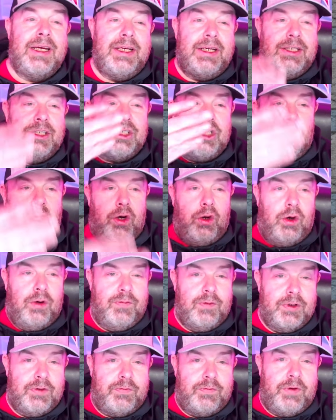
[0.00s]
You start
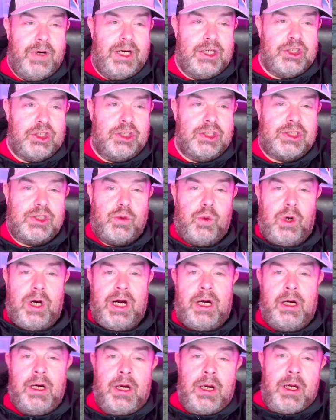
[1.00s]
over fresh and
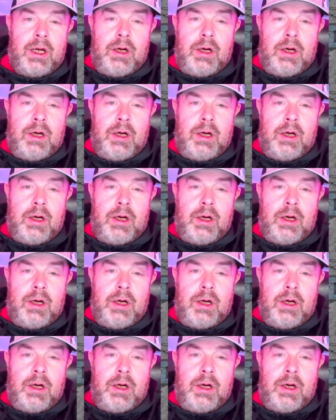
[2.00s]
square.